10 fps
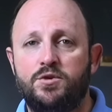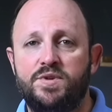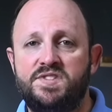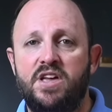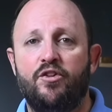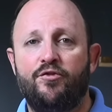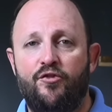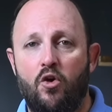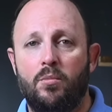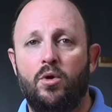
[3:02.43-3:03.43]
receive a
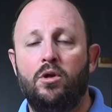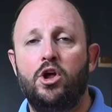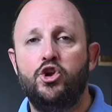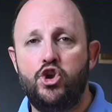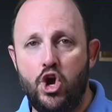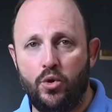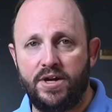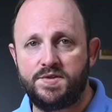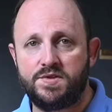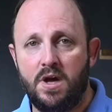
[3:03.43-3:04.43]
formal
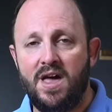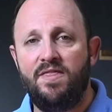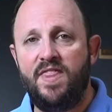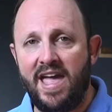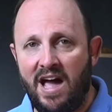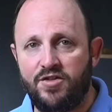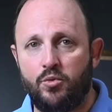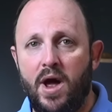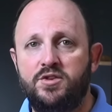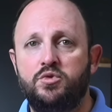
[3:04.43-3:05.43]
notice. They have the
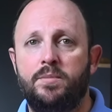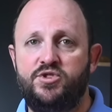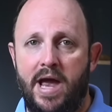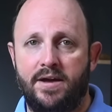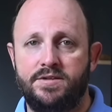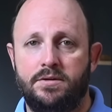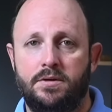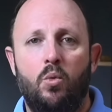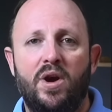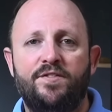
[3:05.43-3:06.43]
right to object.
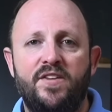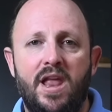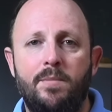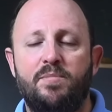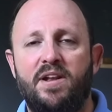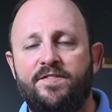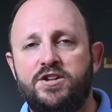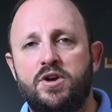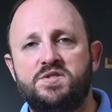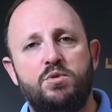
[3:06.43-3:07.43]
What if a named
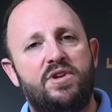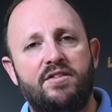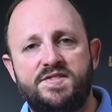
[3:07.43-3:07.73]
beneficiary has moved out of